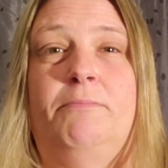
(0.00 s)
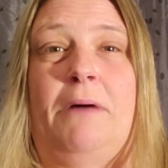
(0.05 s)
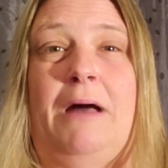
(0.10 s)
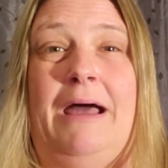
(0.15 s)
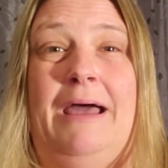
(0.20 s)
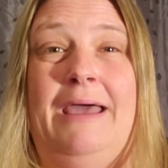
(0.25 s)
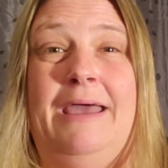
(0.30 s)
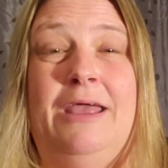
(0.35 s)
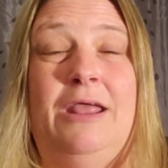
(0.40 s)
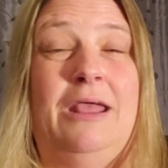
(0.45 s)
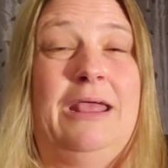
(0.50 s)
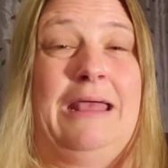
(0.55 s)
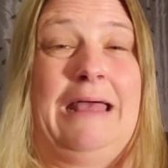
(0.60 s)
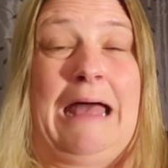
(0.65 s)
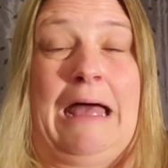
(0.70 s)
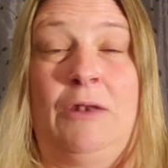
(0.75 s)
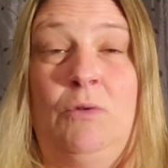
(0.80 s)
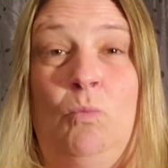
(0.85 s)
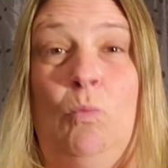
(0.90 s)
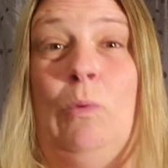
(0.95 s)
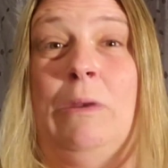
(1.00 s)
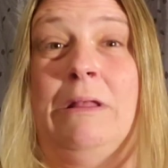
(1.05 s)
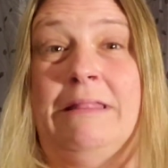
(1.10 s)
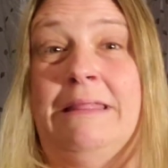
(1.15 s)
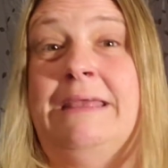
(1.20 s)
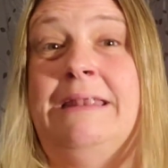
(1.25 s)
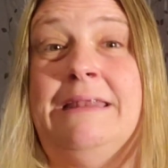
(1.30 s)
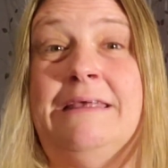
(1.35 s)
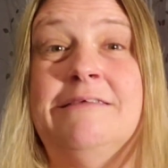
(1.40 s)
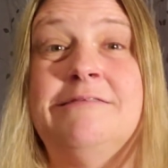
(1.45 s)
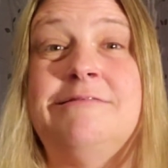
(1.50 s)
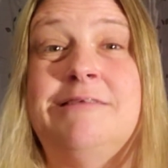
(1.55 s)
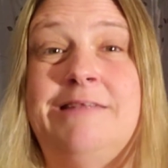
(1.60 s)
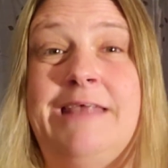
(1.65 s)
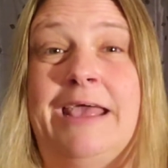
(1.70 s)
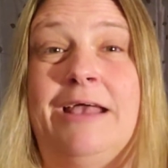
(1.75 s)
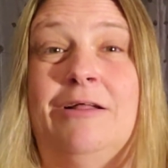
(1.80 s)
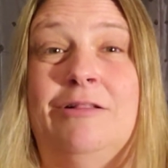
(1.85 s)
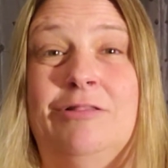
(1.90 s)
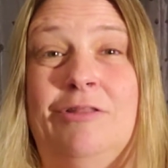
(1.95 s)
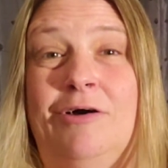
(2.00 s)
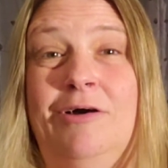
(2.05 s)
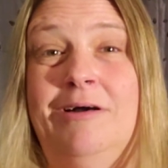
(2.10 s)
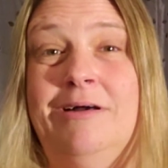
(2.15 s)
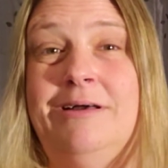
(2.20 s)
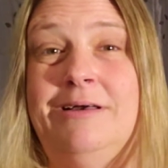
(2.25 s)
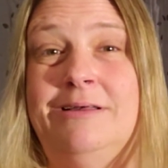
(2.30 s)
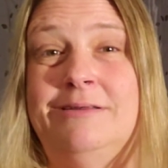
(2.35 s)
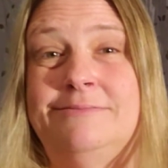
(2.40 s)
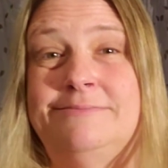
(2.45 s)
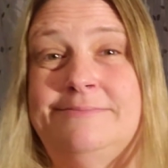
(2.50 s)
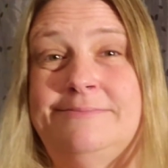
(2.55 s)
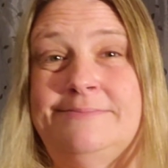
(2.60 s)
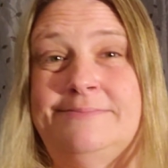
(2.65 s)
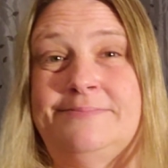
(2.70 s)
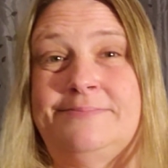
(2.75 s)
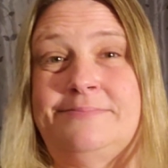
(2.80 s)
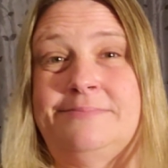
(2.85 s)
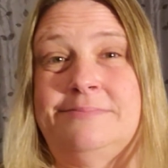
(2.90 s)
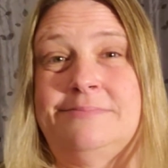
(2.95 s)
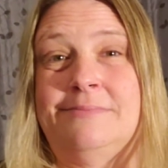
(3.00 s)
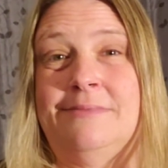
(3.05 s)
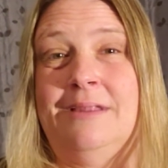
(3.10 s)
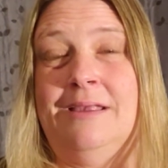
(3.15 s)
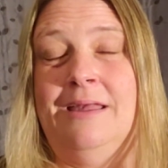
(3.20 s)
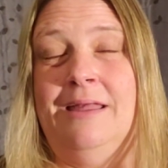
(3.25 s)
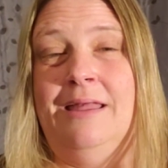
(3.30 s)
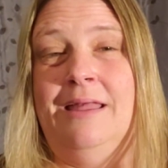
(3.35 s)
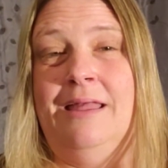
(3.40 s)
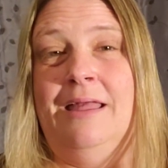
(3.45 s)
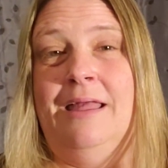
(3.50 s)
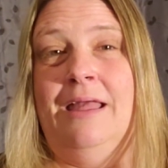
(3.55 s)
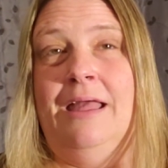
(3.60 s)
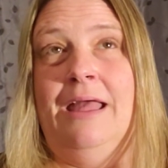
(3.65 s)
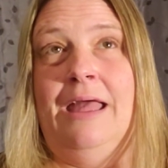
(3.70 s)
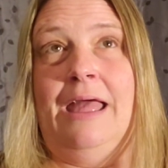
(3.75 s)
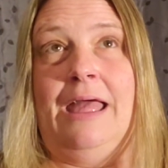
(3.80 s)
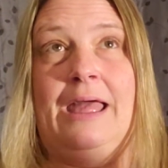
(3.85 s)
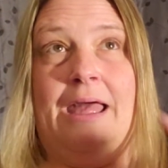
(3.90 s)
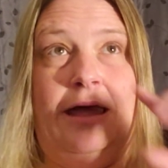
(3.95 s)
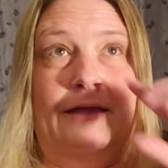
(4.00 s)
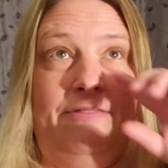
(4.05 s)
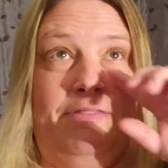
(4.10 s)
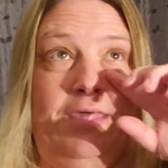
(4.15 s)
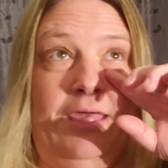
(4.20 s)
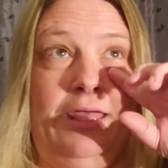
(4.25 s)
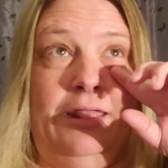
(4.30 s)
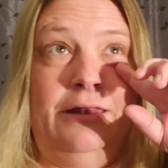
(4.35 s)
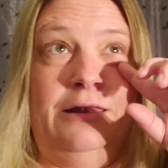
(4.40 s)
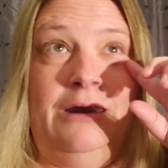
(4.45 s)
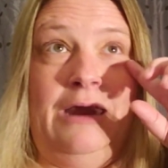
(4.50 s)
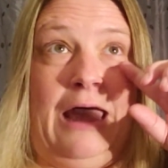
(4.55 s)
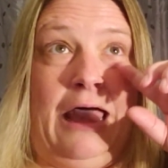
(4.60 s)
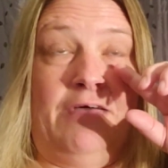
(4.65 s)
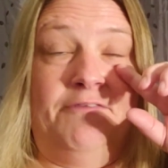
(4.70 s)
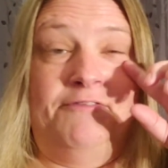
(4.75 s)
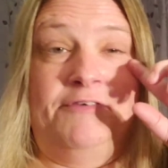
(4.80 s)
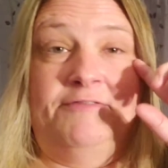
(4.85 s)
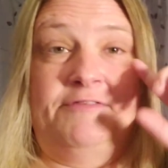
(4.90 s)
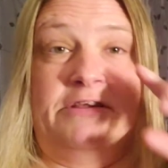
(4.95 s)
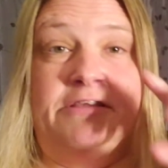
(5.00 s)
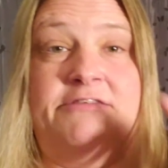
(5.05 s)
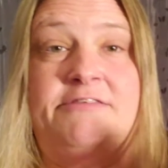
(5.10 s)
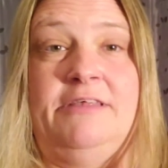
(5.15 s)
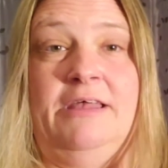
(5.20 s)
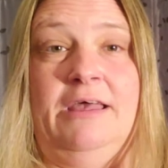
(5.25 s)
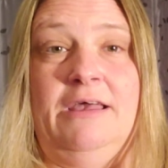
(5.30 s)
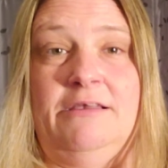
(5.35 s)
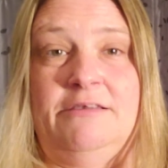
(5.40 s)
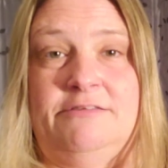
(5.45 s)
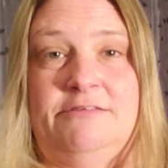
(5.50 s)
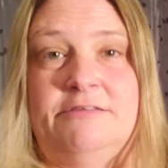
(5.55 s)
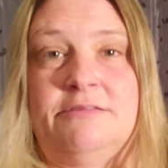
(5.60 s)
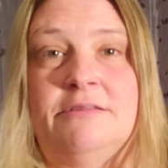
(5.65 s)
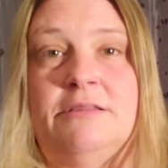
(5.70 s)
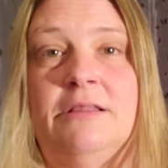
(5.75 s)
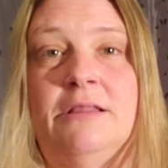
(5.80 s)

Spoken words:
by unwillingness to take a look. And then at 56,